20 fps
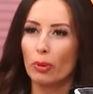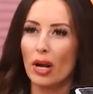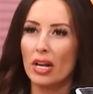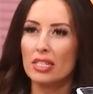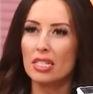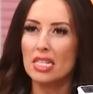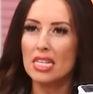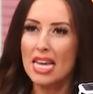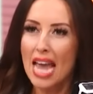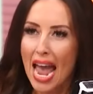
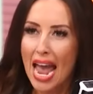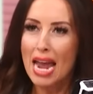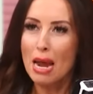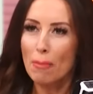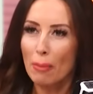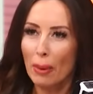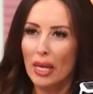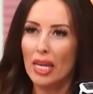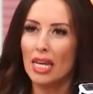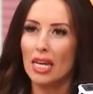Press, the
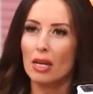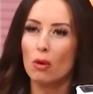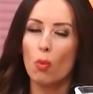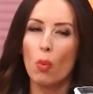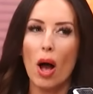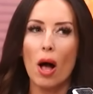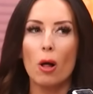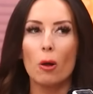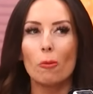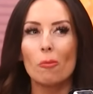AP.
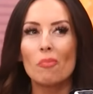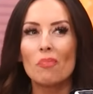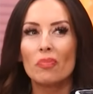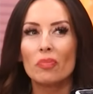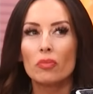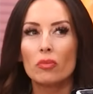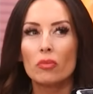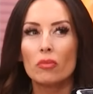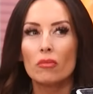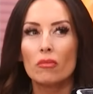Well,
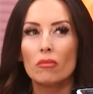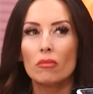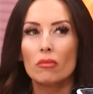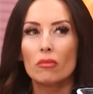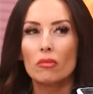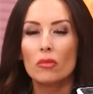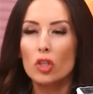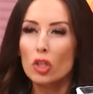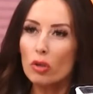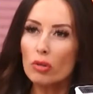
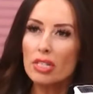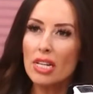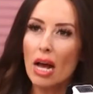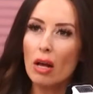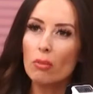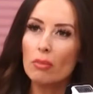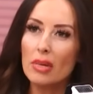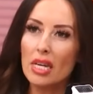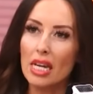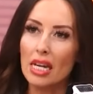you tell
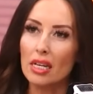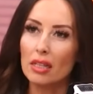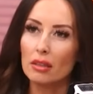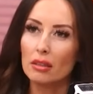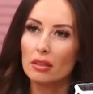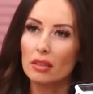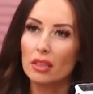me